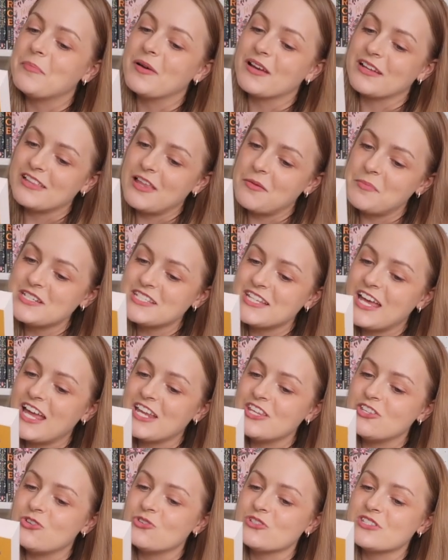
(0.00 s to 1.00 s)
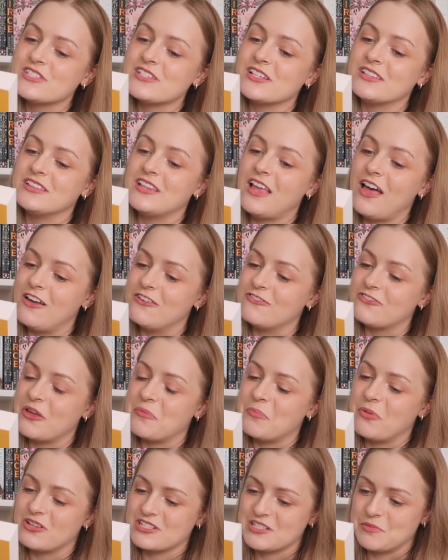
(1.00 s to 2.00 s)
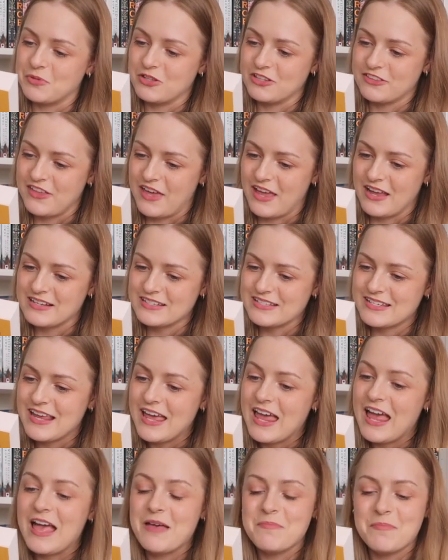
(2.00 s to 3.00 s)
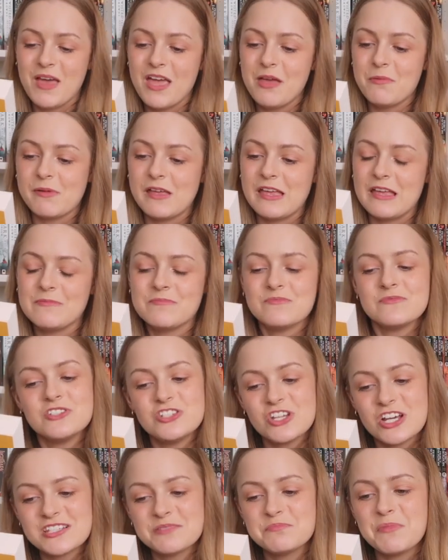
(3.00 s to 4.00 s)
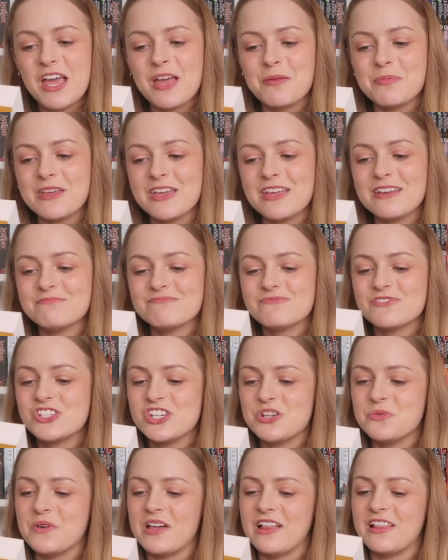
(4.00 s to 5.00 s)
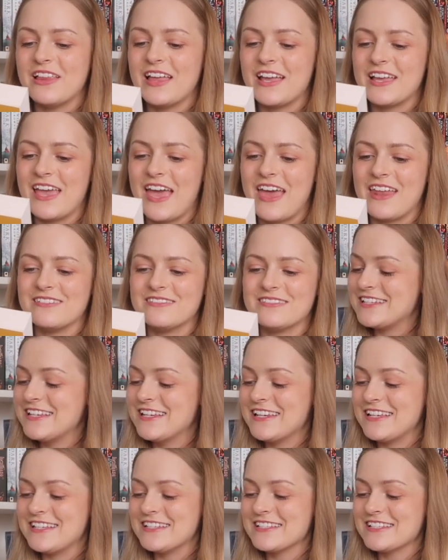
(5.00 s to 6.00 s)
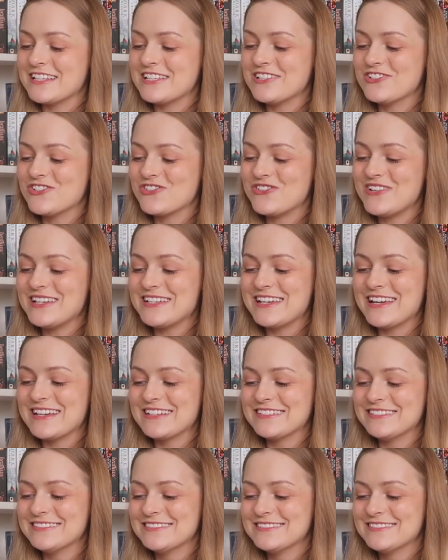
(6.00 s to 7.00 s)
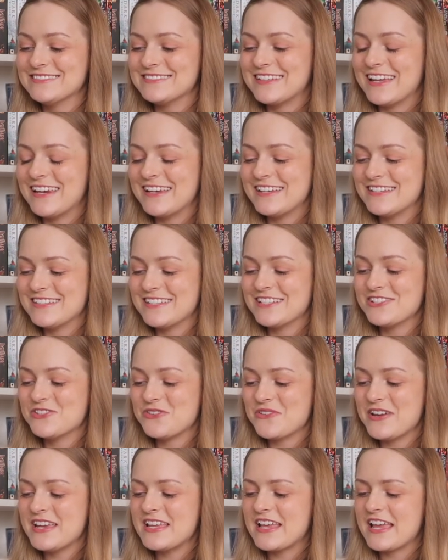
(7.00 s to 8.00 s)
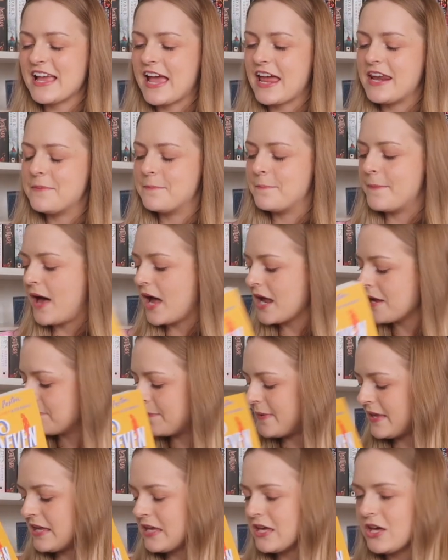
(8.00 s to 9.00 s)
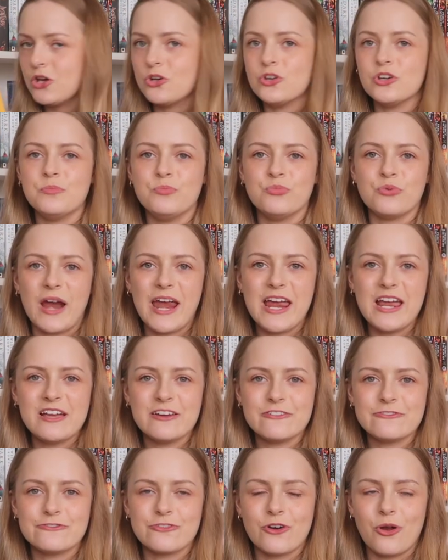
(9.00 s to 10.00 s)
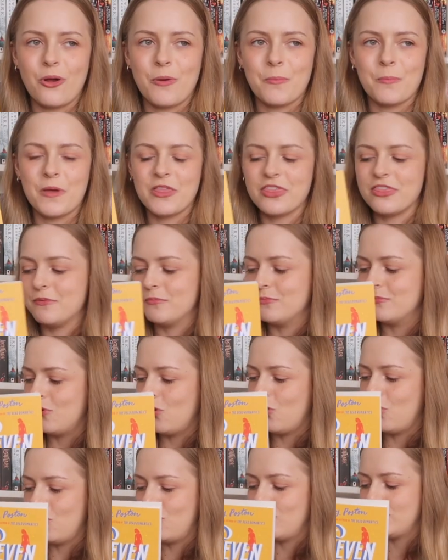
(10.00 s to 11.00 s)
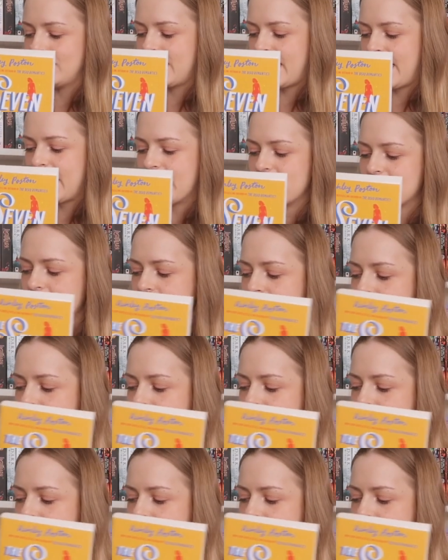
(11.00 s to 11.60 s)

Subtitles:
but Clementine used to love impossible things. And maybe, just maybe, she will again. It is intriguing. It is intriguing, and it might be a good break from the more like